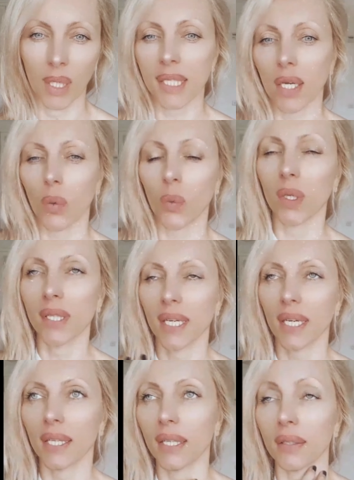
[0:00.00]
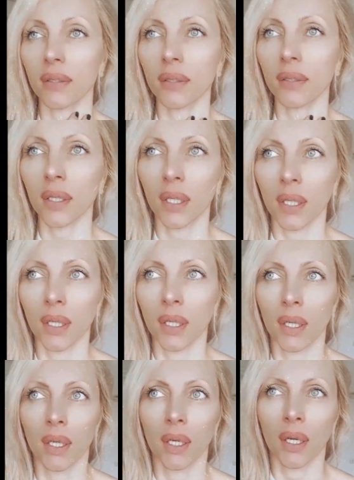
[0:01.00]
Some will say that
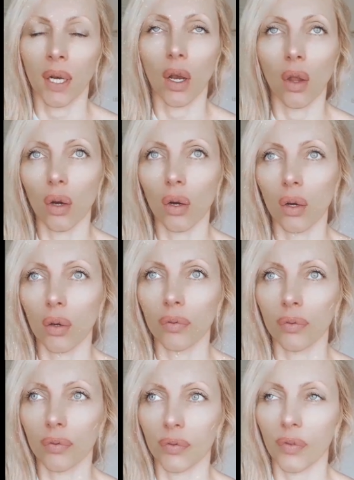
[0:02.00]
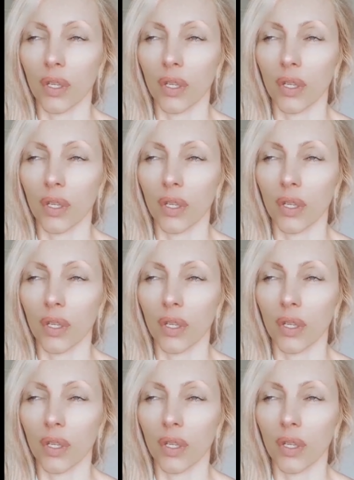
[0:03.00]
love,